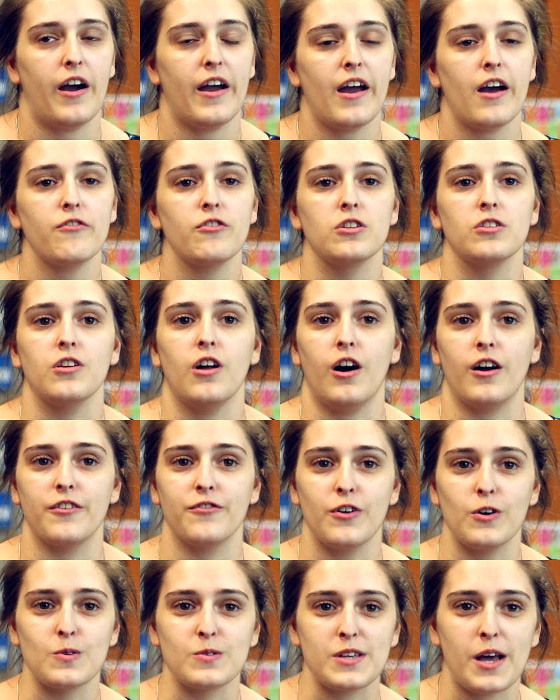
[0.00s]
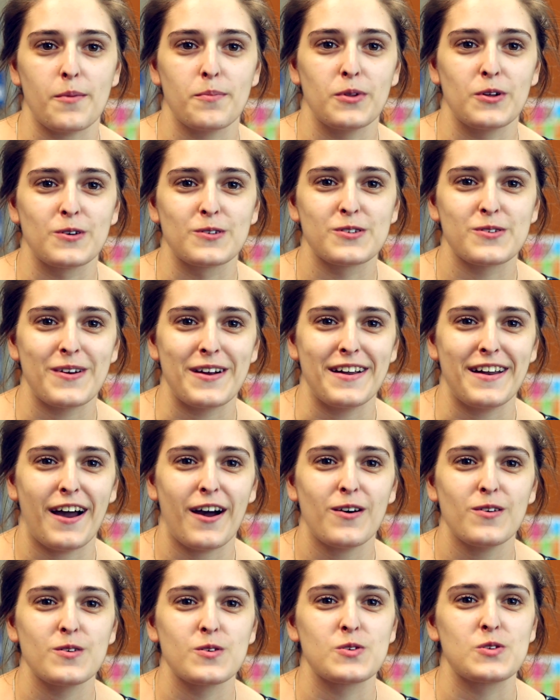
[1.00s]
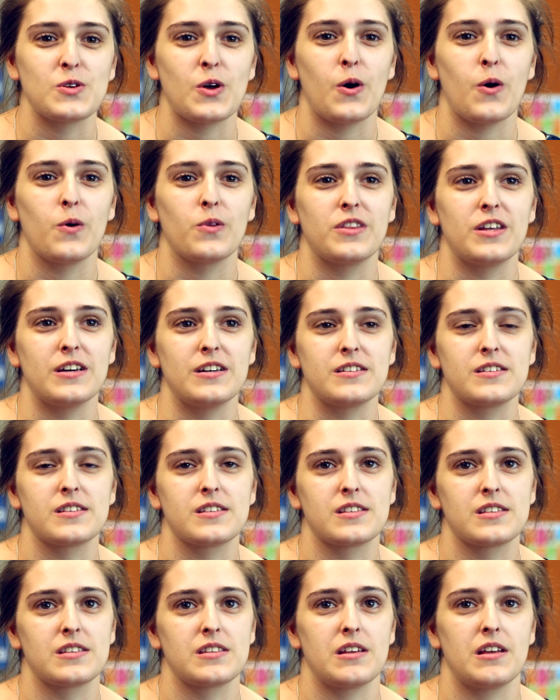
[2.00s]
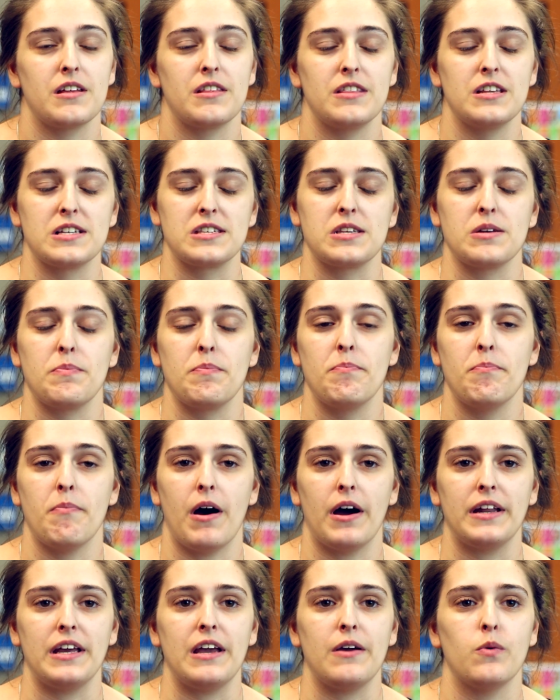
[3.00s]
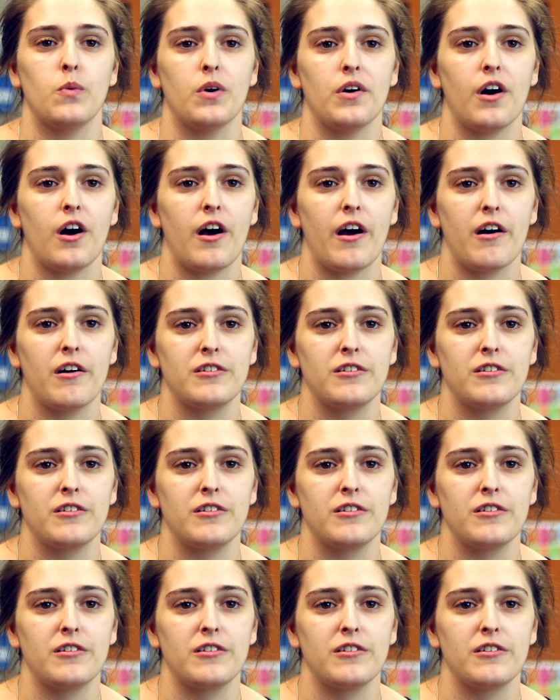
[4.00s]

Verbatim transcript: I have a lot of OSAP loans right now, so this this money will